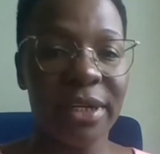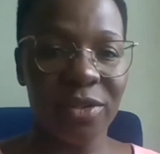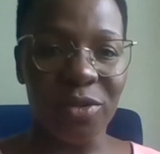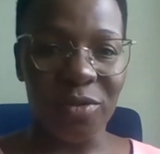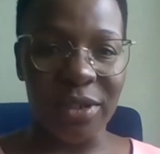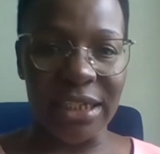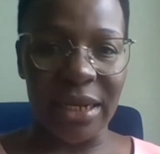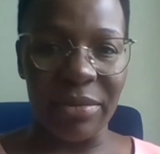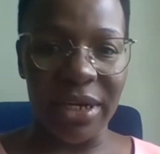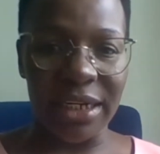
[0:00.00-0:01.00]
persons with
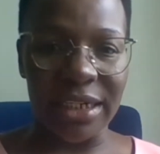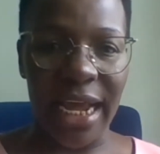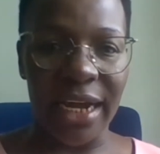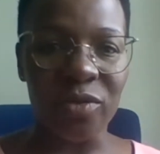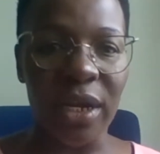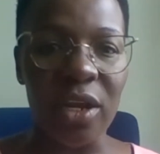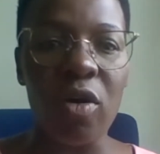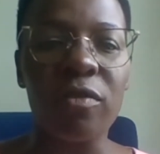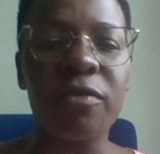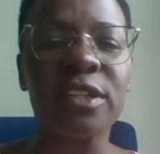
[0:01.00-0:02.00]
disability actually
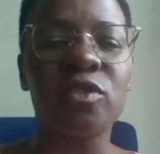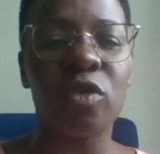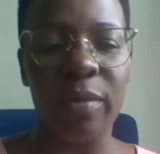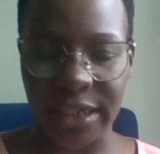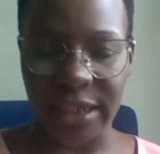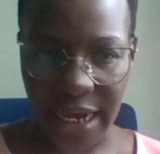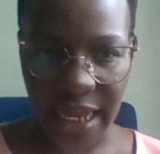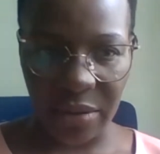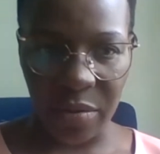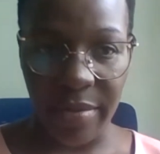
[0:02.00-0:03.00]
offer so much
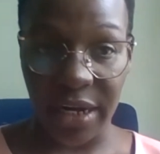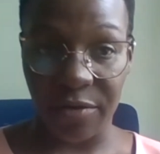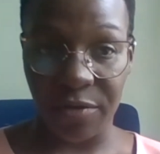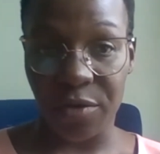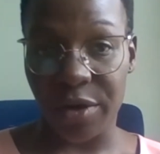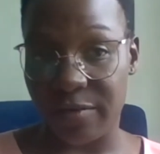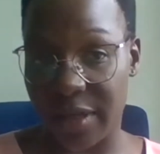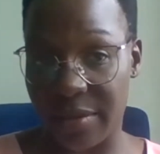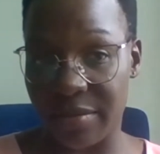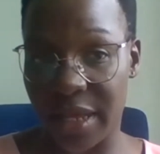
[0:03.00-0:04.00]
help, but if you give
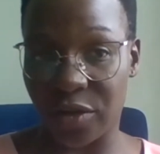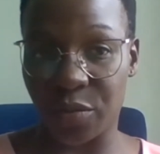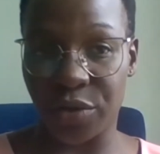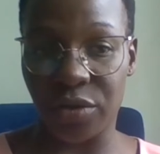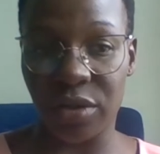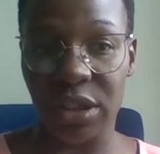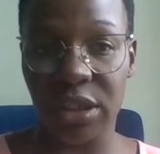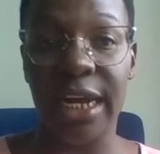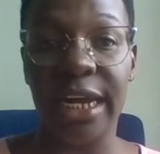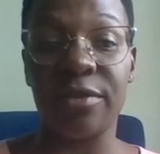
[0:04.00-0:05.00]
them that
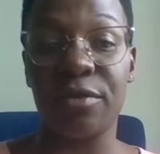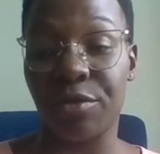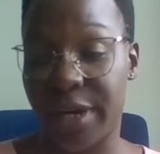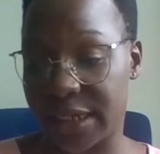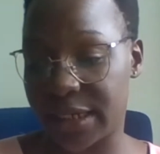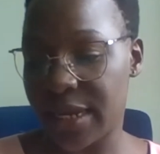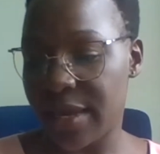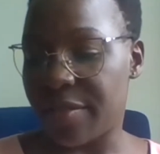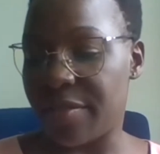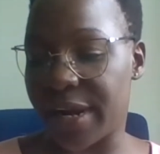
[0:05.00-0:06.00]
opportunity and if you create
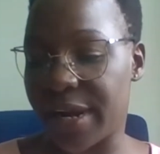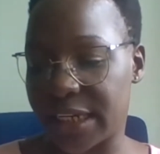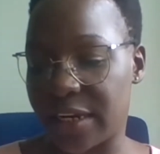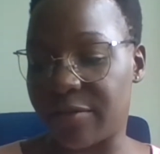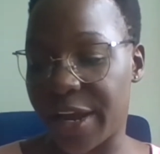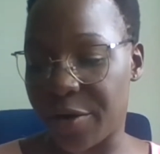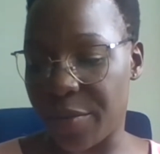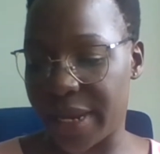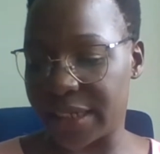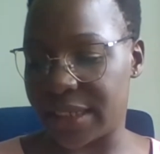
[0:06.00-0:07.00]
the right
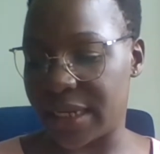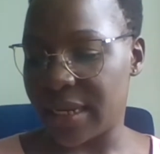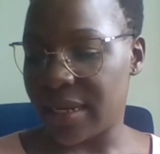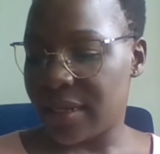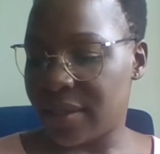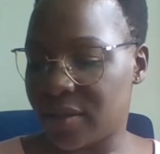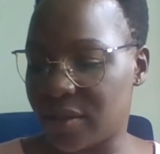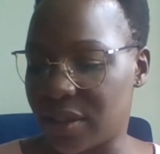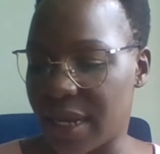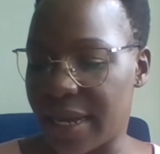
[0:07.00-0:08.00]
environment.
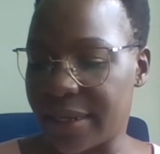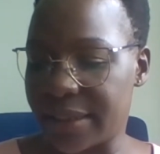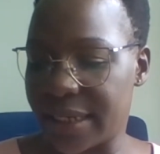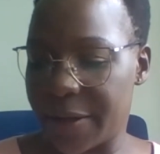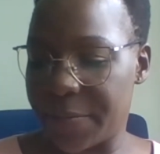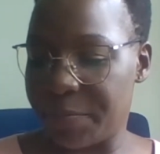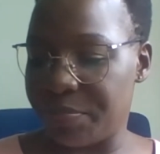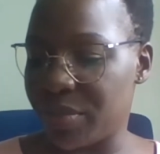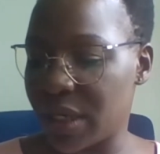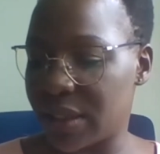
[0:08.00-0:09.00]
And
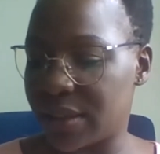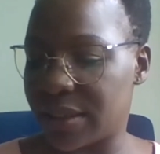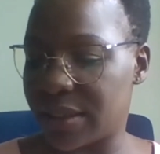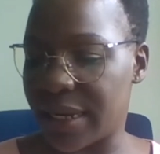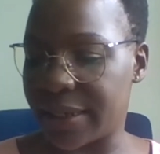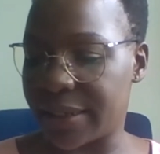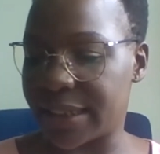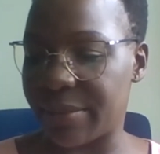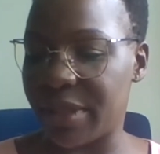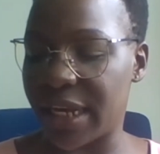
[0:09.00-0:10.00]

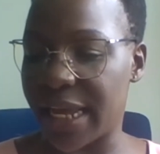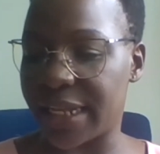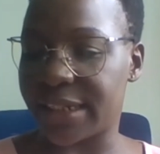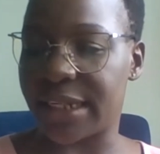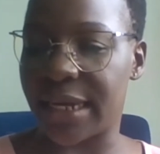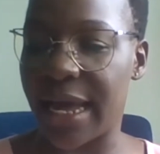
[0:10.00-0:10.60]
something else,